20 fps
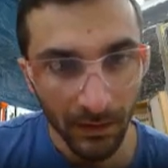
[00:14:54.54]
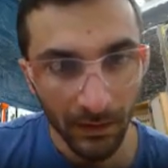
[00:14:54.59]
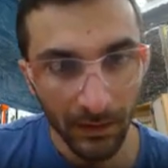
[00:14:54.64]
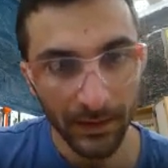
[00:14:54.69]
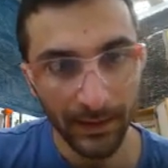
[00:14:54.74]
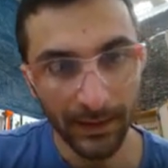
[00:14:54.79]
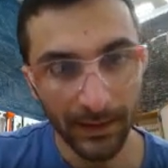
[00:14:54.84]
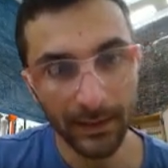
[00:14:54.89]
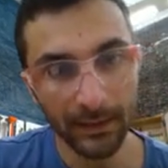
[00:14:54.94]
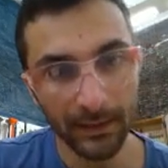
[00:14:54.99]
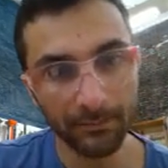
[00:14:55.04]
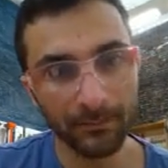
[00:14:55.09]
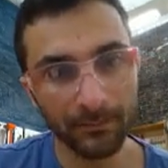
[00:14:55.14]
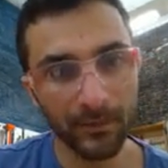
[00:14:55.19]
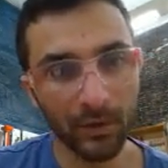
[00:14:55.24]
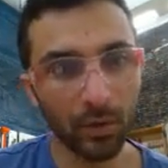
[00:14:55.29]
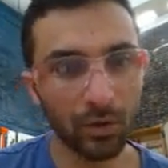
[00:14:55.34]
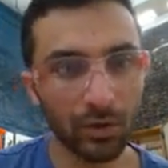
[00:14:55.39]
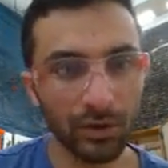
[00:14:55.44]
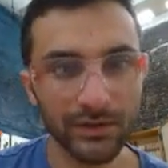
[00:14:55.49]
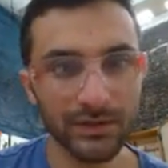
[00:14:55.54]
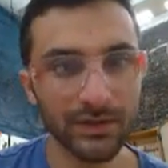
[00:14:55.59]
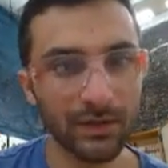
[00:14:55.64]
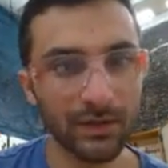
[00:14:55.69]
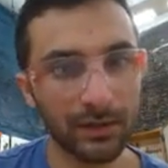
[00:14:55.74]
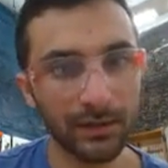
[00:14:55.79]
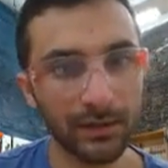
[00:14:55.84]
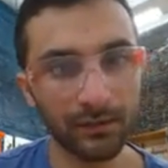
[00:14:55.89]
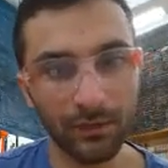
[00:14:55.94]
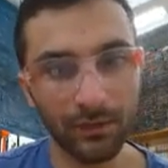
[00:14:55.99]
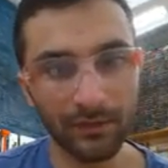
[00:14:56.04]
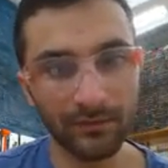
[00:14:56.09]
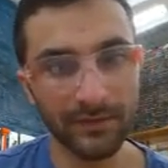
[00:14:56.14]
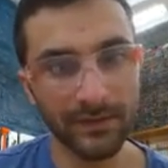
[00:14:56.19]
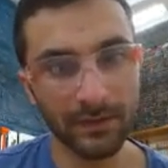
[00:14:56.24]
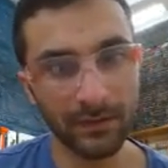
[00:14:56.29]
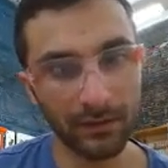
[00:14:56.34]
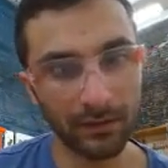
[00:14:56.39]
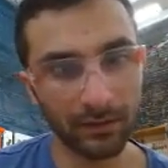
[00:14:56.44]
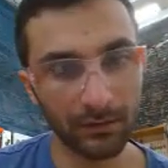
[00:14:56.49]
Quarter sawn and rift
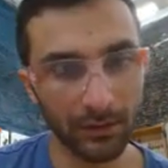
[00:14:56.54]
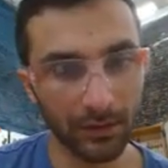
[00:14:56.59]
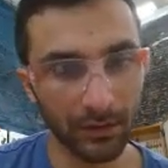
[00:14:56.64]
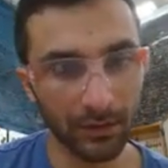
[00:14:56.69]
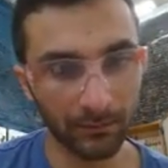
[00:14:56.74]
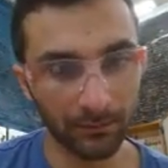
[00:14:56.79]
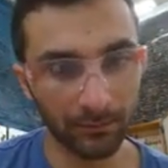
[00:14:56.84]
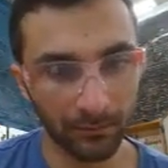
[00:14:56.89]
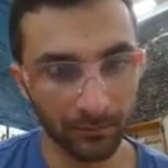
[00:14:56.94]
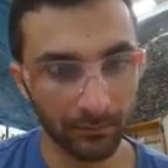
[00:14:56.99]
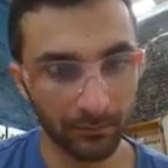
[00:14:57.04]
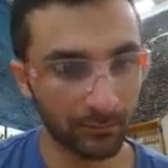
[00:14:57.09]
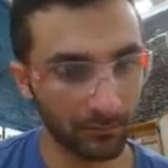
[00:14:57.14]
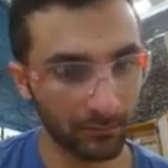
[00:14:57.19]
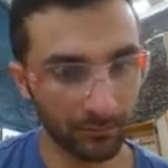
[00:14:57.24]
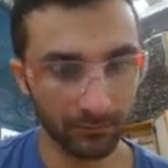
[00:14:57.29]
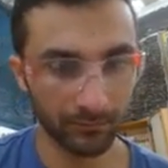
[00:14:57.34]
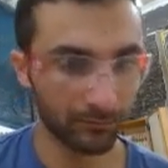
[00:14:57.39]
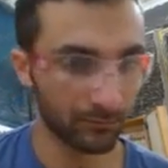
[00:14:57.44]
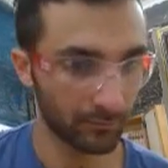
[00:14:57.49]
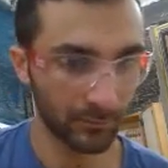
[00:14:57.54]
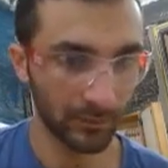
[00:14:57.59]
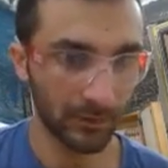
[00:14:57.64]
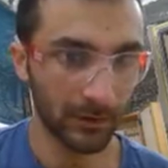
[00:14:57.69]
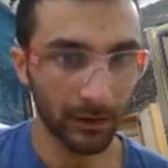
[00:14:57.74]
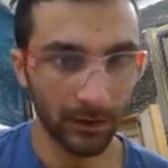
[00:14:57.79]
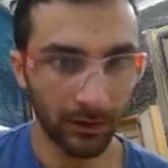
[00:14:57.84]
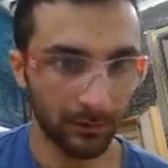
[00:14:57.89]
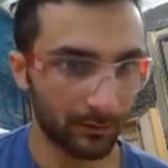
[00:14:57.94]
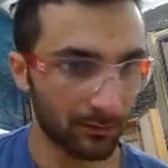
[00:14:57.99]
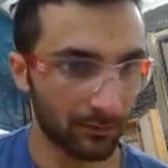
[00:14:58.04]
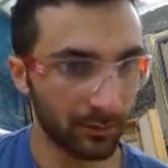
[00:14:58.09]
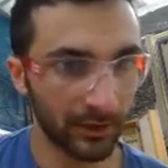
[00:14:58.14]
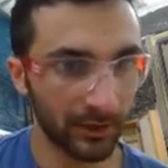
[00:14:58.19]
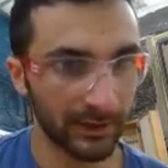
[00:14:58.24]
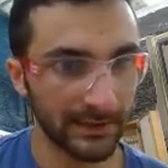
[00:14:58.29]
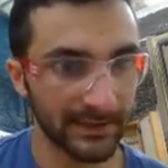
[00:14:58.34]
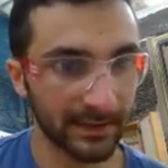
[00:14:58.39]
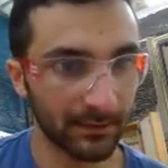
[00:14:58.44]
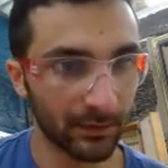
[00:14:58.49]
sawn are
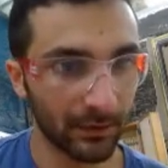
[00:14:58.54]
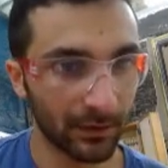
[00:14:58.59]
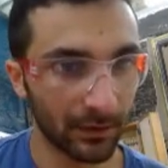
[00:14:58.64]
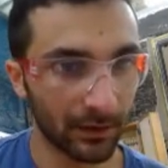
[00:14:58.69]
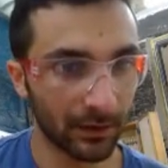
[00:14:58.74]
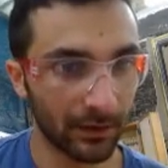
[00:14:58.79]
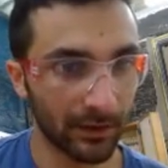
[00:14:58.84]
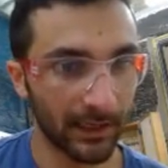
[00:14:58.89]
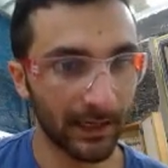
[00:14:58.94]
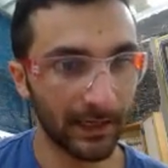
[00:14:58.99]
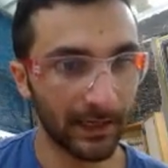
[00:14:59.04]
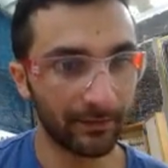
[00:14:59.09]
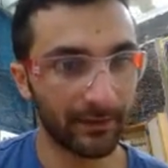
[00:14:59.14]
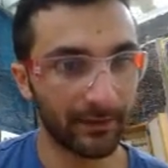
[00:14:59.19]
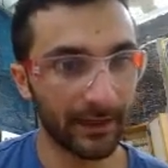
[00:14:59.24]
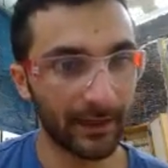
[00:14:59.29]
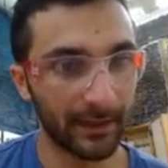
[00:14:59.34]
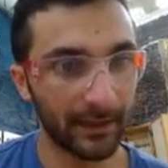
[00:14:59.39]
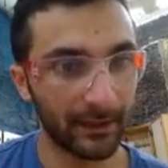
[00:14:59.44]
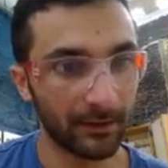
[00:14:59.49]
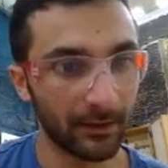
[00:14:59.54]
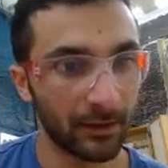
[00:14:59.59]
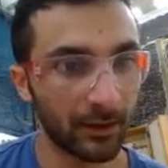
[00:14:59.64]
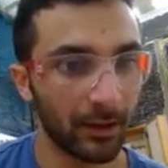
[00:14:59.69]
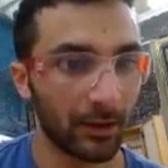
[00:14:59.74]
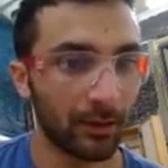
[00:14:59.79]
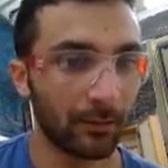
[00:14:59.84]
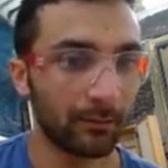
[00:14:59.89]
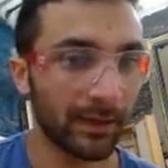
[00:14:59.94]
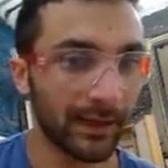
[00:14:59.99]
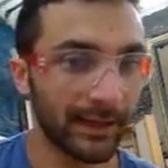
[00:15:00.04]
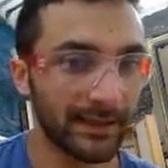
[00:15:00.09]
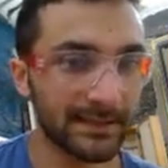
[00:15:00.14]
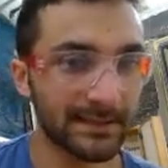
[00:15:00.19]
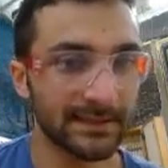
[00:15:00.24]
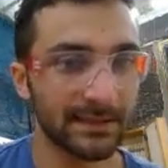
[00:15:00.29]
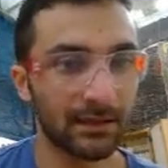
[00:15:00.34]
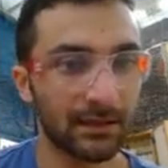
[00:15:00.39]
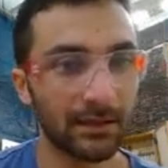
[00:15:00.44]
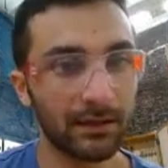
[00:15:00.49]
pretty similar. And then plane
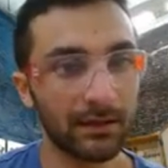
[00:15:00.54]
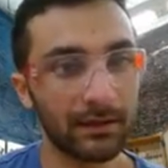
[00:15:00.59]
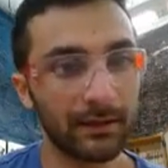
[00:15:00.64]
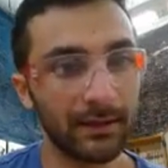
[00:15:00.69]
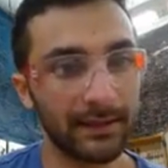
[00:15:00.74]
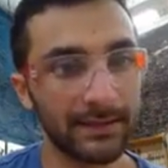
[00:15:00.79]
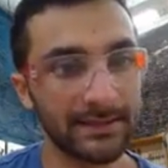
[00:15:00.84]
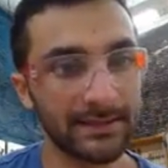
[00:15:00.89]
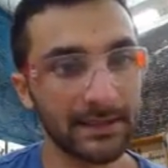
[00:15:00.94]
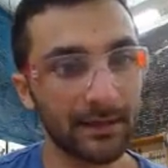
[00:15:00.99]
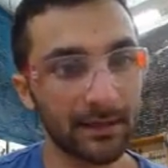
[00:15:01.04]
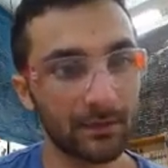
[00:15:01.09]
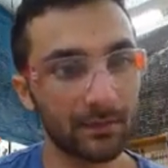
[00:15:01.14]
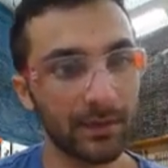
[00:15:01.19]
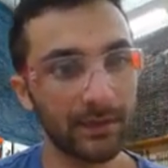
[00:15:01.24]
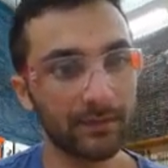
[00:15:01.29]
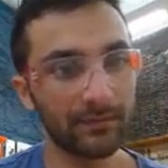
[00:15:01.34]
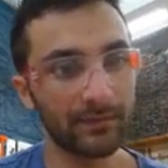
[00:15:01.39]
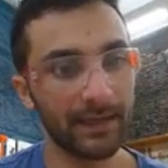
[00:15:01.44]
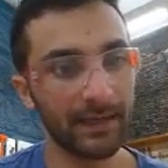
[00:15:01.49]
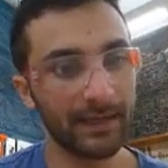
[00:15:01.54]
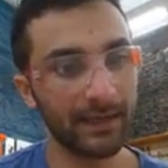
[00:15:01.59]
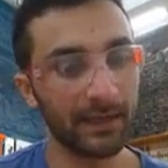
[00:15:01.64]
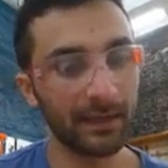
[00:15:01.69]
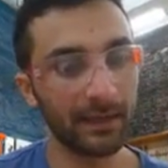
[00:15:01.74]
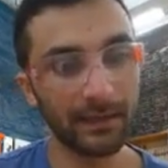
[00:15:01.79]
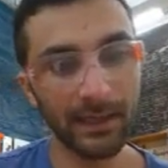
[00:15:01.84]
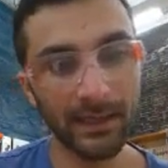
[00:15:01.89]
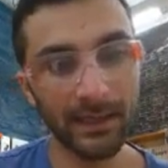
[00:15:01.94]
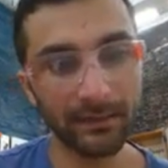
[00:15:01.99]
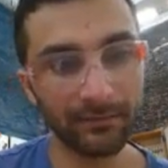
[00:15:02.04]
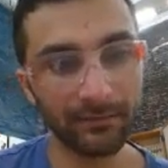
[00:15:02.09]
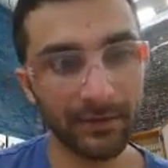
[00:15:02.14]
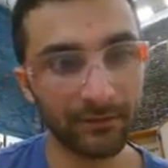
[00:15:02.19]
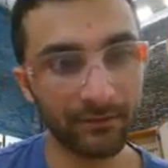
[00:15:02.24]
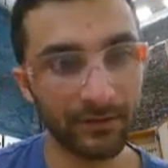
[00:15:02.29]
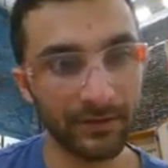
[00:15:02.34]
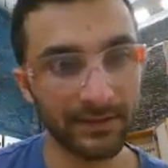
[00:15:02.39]
sawn is another way of getting a lot of different